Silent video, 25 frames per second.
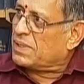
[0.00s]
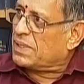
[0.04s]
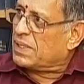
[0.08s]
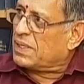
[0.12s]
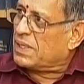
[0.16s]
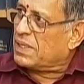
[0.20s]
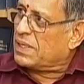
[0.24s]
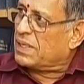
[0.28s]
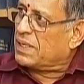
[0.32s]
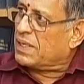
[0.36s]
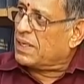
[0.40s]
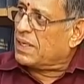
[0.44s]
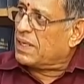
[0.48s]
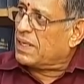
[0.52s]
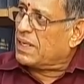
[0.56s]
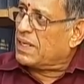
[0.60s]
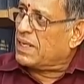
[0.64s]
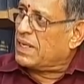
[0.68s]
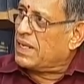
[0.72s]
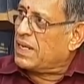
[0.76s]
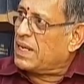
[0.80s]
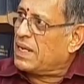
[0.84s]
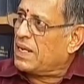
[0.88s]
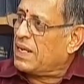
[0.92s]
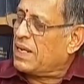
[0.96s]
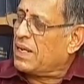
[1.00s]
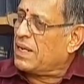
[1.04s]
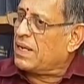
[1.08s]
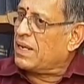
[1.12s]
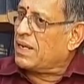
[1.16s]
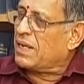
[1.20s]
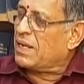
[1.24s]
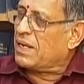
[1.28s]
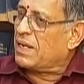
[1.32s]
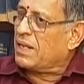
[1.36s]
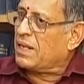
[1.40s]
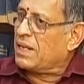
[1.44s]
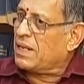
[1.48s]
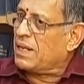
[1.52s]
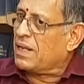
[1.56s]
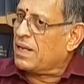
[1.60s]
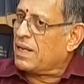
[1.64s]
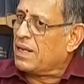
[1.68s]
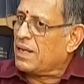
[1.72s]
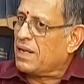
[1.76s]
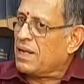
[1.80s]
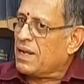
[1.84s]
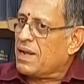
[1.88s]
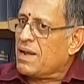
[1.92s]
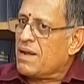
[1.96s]
in
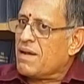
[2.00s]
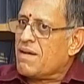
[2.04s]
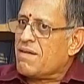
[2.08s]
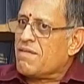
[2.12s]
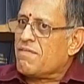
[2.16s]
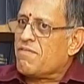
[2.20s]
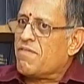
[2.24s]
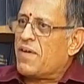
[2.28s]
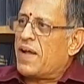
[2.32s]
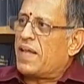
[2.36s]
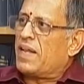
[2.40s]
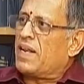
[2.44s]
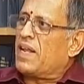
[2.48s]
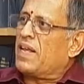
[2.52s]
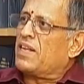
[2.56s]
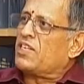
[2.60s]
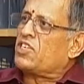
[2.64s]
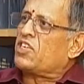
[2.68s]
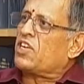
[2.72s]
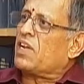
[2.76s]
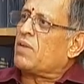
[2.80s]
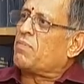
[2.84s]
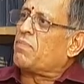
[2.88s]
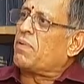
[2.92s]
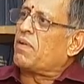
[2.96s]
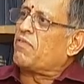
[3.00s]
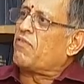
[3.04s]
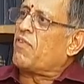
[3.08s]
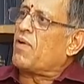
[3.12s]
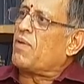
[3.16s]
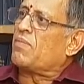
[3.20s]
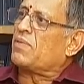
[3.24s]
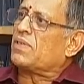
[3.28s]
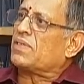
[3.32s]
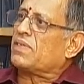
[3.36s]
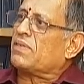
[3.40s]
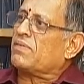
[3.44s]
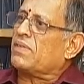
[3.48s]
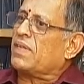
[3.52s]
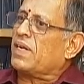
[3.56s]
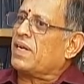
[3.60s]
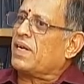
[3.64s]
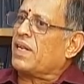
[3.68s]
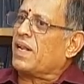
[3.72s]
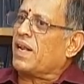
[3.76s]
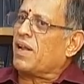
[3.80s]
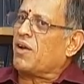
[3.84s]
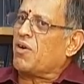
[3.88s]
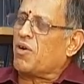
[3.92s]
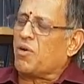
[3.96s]
the financial performance of the
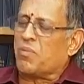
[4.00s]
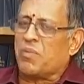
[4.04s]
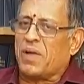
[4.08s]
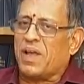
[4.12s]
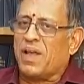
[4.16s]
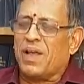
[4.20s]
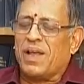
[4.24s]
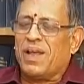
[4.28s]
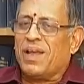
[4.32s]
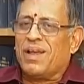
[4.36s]
Indian economy.